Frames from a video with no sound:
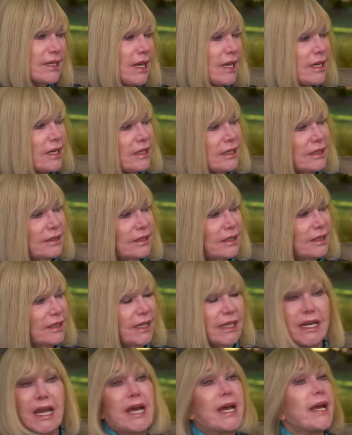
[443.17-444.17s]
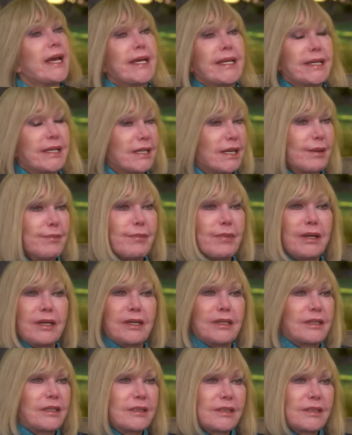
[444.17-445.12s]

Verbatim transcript: She explains that these young,